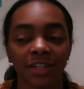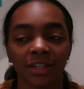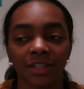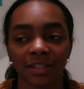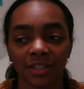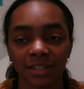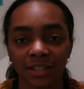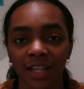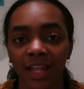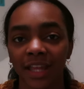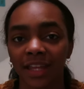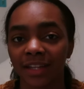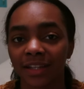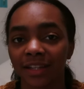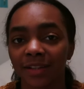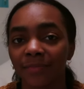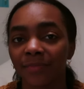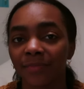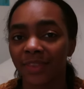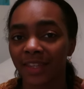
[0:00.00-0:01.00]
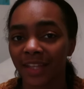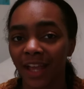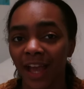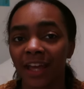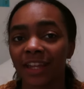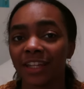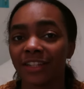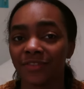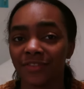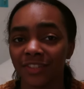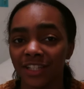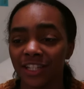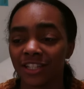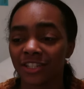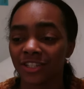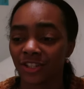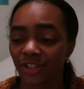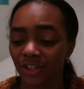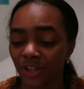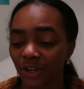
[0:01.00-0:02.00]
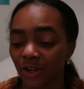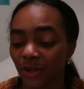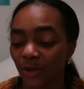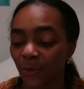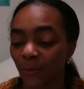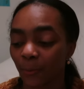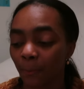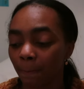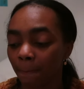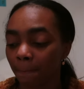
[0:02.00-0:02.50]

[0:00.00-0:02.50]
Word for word: It like kind of needs to go.